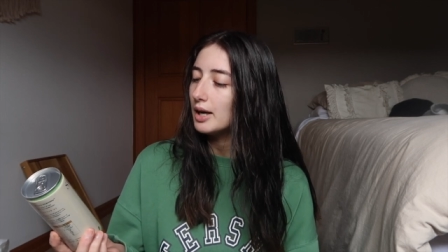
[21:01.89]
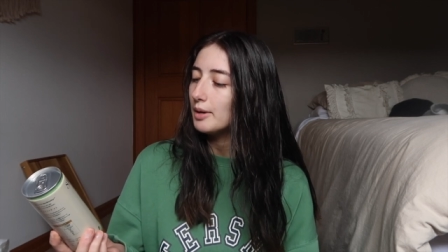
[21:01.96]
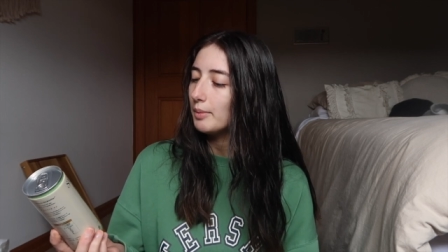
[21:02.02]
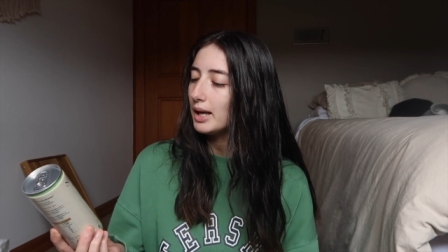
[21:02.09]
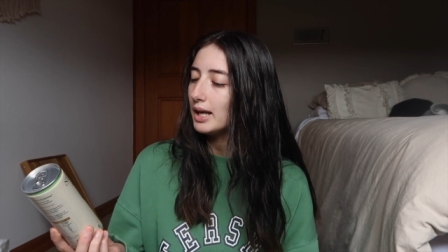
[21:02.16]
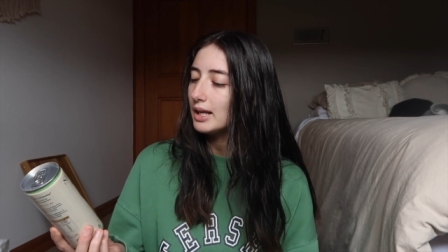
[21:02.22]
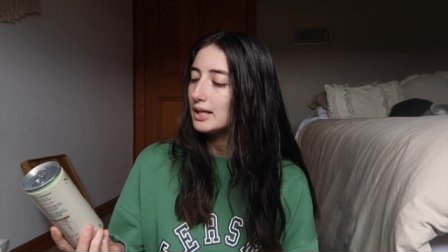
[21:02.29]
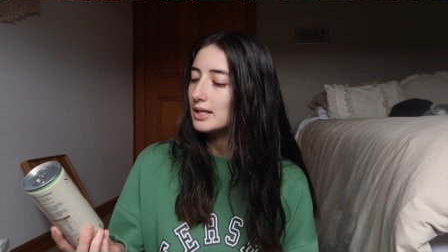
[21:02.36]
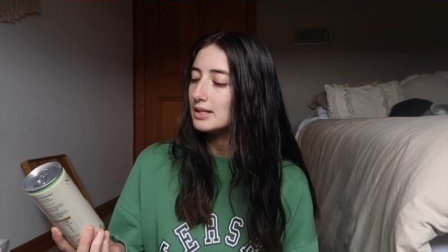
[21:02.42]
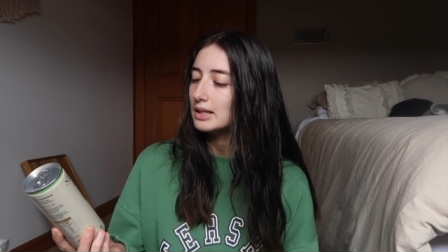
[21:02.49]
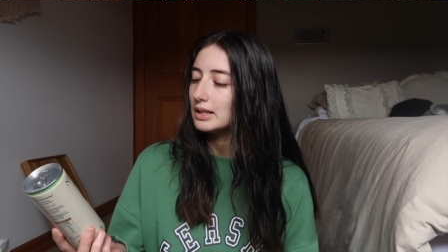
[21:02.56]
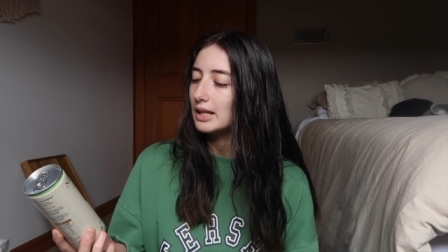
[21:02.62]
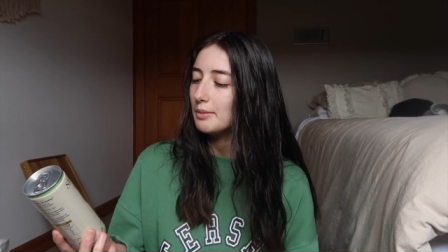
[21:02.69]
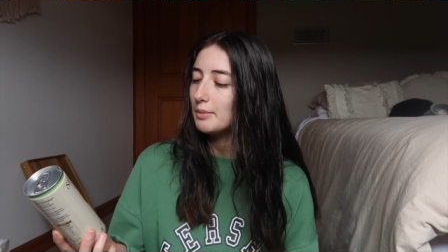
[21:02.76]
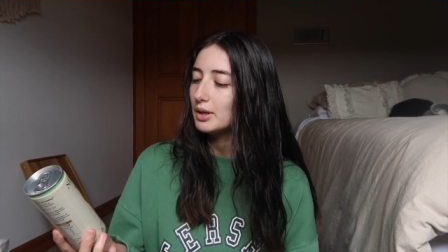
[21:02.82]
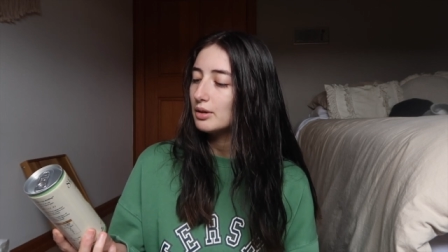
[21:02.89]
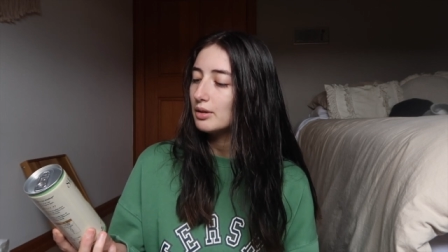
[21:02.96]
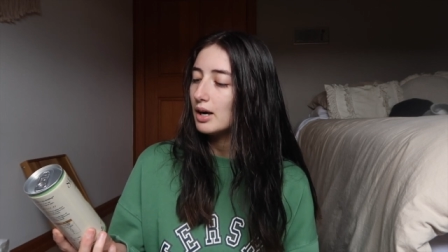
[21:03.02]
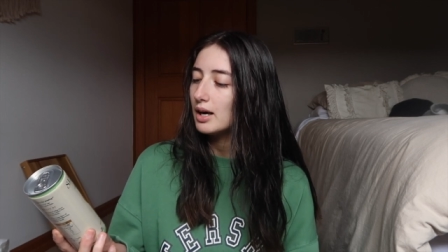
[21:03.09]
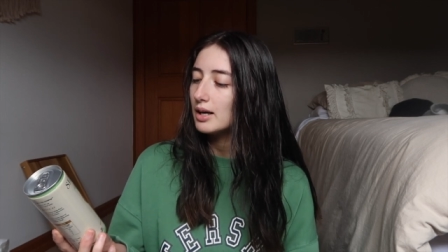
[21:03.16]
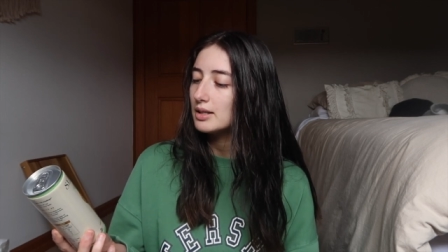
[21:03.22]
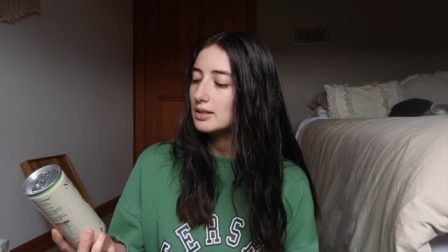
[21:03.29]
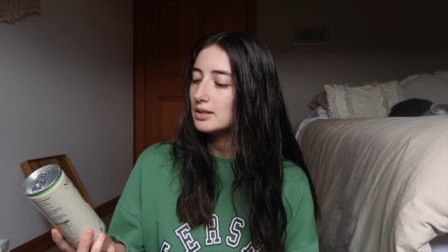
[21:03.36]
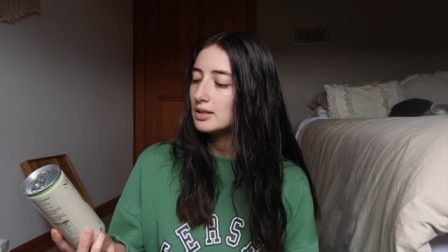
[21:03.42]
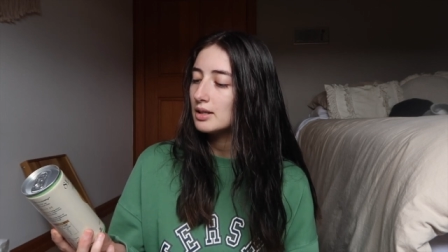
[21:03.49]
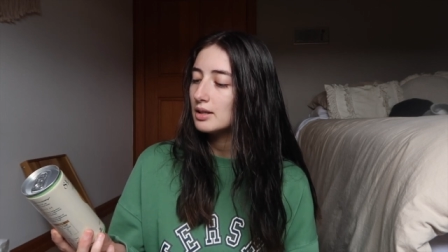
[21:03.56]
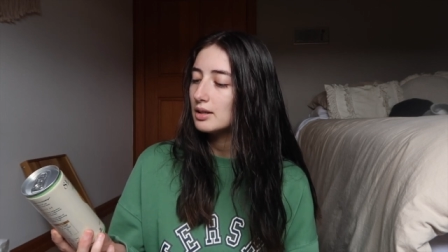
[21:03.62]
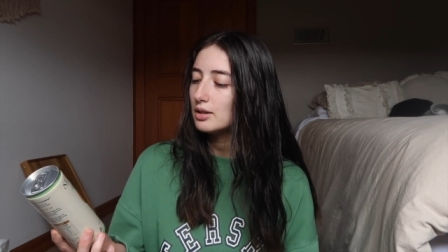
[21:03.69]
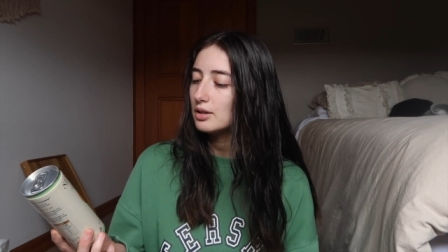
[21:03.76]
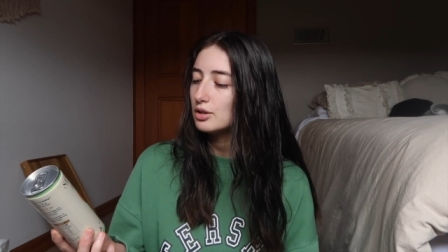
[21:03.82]
Um, it is lemongrass
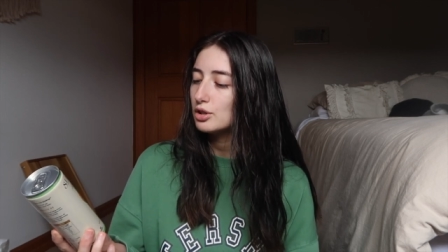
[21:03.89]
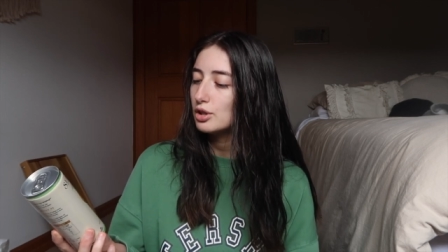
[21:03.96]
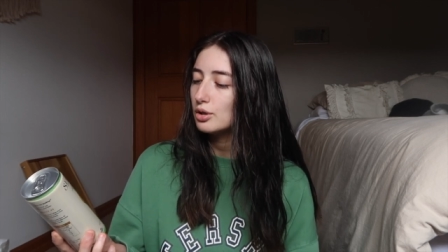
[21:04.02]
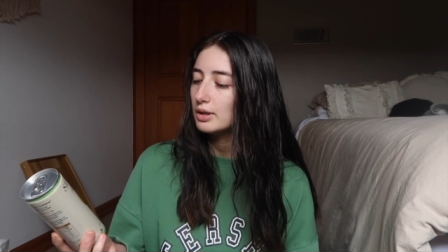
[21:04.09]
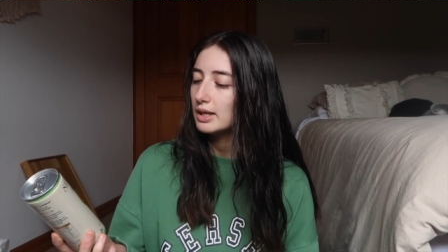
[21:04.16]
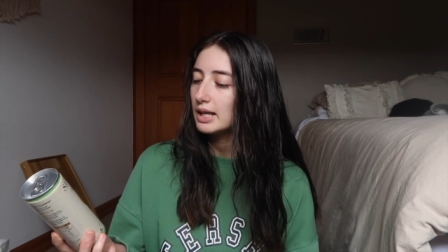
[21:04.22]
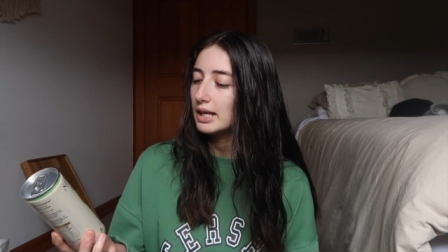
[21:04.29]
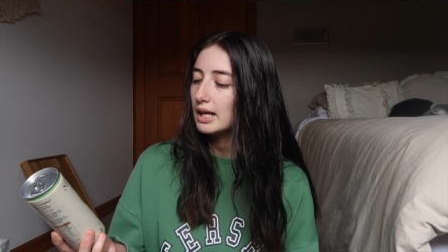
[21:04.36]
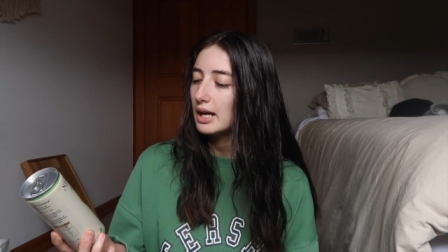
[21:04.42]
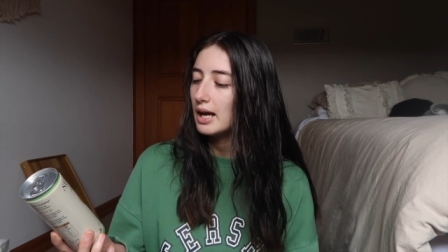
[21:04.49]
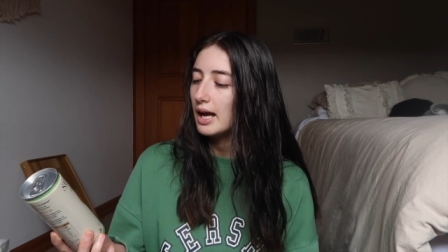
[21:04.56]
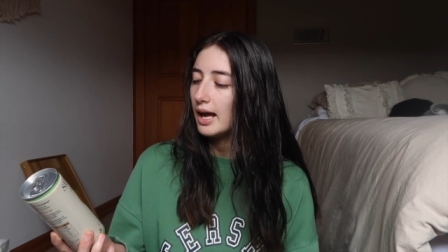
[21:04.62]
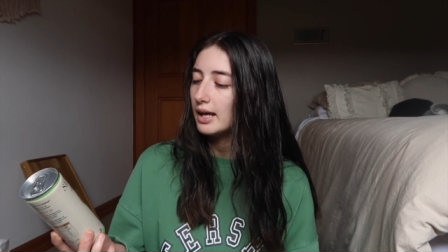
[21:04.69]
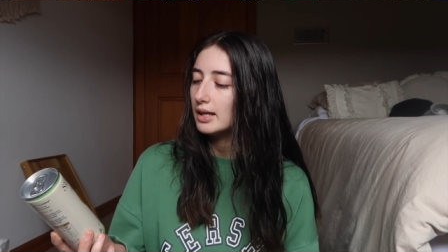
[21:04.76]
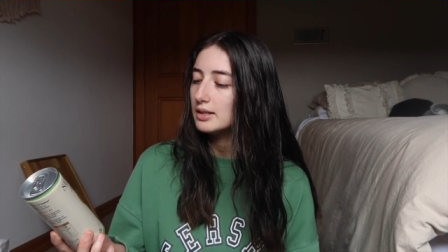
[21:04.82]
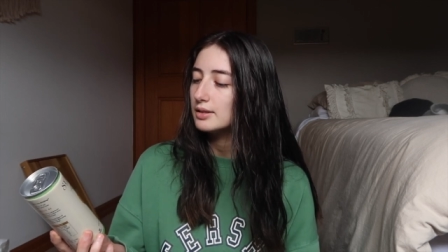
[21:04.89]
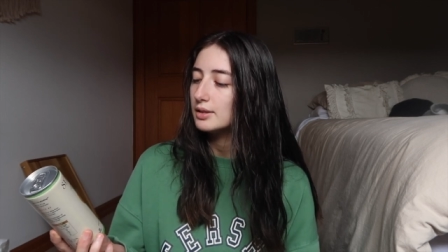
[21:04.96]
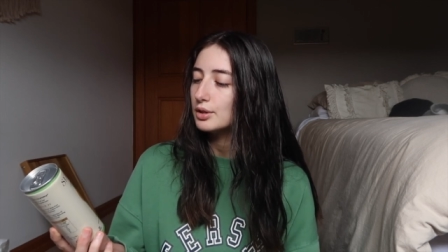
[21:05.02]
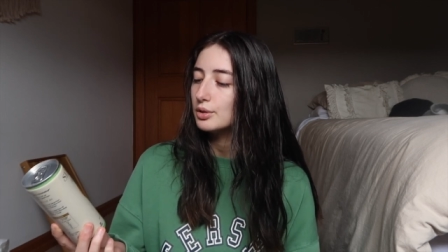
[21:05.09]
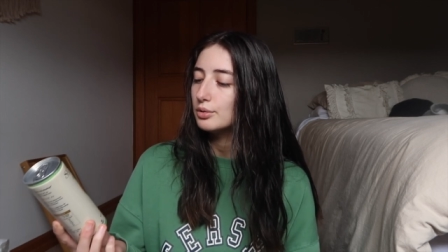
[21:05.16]
tonic and